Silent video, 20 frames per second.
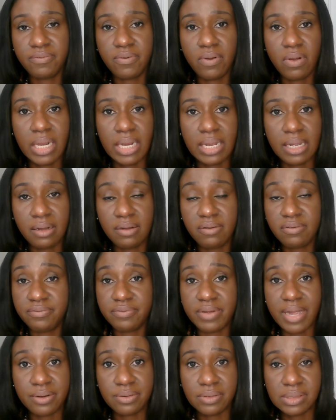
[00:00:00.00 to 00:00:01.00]
fungal,
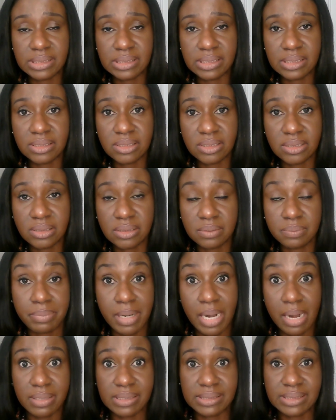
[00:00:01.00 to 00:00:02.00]
viruses,
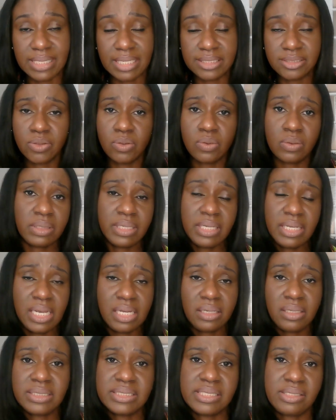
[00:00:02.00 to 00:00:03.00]
parasites, or
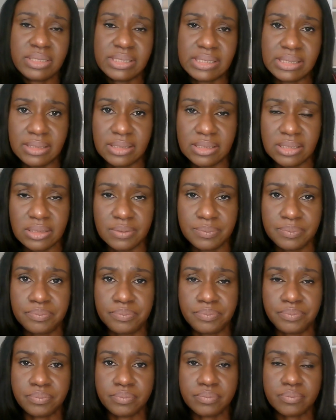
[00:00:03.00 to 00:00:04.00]
other toxins.
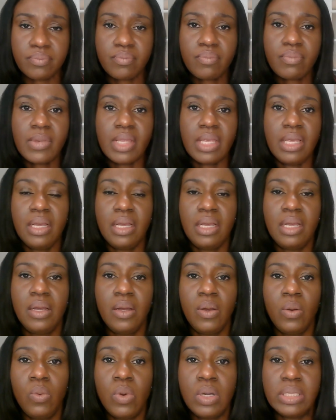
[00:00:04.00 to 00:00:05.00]

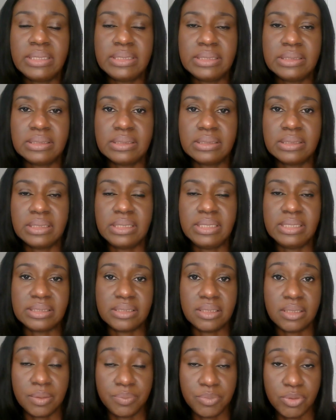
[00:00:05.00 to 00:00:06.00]
What is
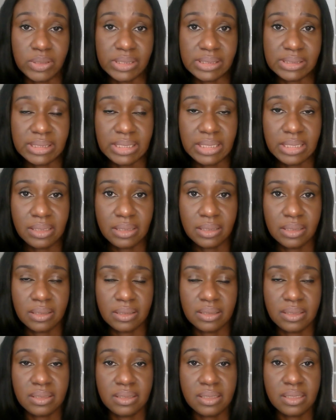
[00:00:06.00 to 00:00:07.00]
the immunity?
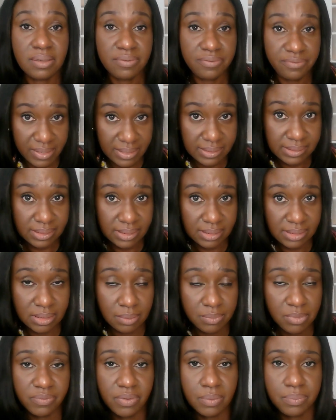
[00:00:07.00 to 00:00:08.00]
The defense
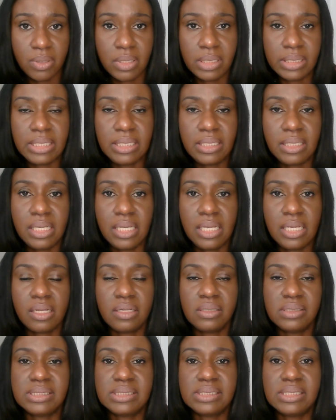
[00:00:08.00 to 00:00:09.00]
system of the body. It
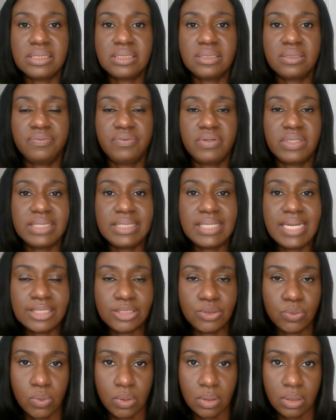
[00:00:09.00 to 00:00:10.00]
consists of a
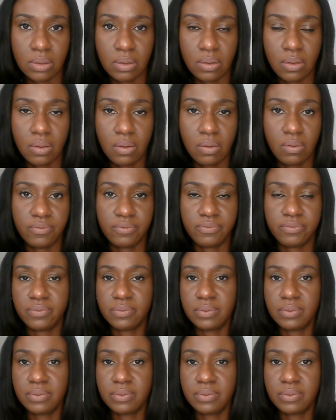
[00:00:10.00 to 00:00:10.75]
network of